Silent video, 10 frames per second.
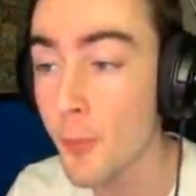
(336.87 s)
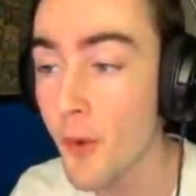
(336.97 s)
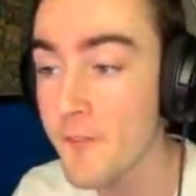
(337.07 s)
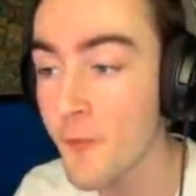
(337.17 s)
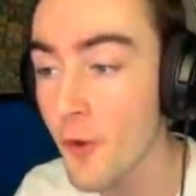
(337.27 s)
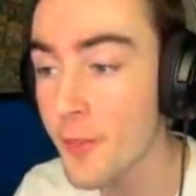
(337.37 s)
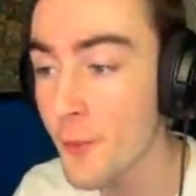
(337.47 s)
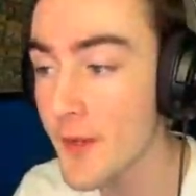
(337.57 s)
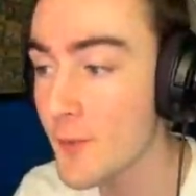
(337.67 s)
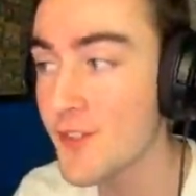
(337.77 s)
point four
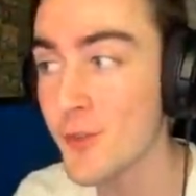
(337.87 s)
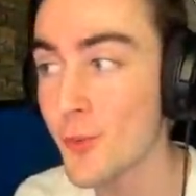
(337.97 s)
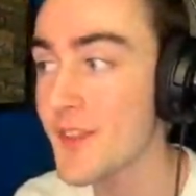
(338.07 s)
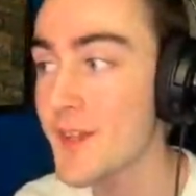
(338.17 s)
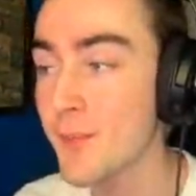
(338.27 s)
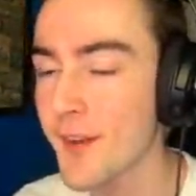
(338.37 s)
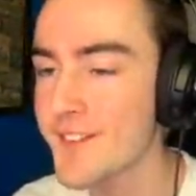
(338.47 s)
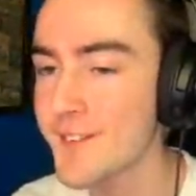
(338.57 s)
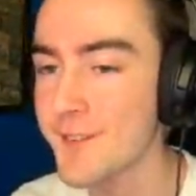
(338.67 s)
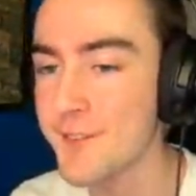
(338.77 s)
three, which is really
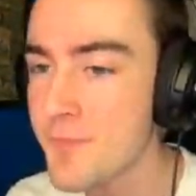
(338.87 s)
impressive.